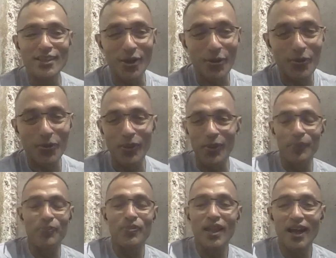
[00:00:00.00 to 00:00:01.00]
So,
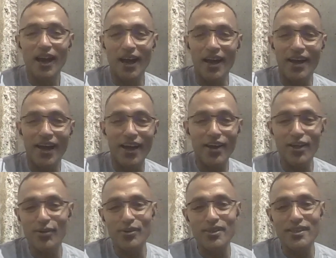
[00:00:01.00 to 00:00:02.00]

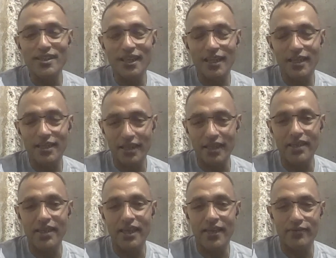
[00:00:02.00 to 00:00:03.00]
Ionir is
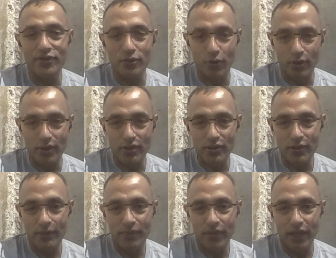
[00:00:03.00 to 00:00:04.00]
container native storage,
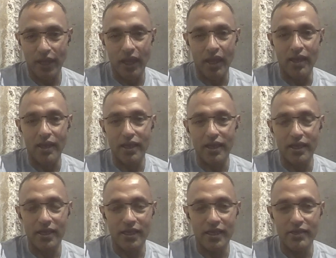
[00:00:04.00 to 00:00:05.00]
and
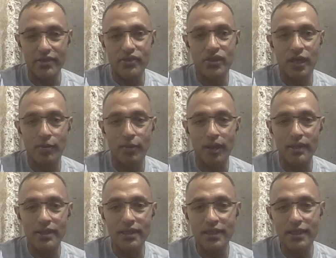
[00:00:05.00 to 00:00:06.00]
it is a
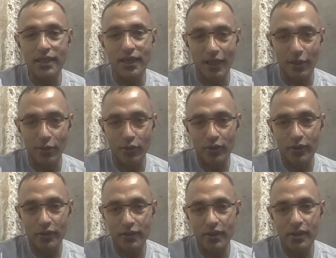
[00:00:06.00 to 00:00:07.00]
multi-cloud
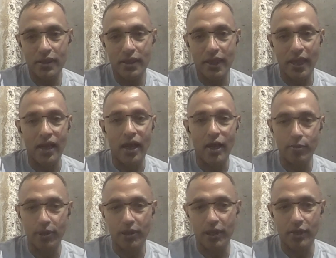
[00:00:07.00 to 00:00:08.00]
and
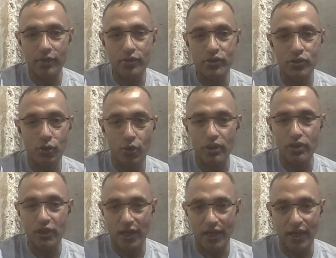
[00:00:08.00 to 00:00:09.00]
hybrid cloud
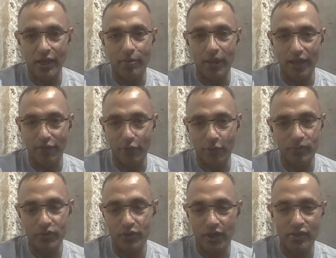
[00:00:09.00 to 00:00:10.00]
storage and data platform.
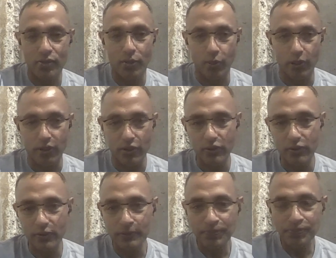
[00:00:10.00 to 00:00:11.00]
So that's what we do
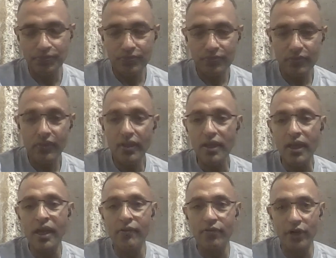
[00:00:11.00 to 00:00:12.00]

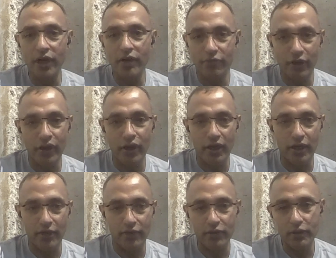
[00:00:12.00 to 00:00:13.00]
at a very high
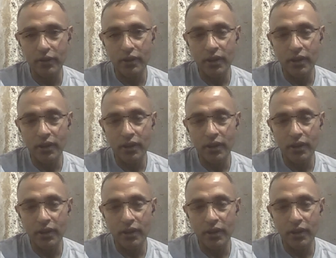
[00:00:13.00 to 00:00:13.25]
level.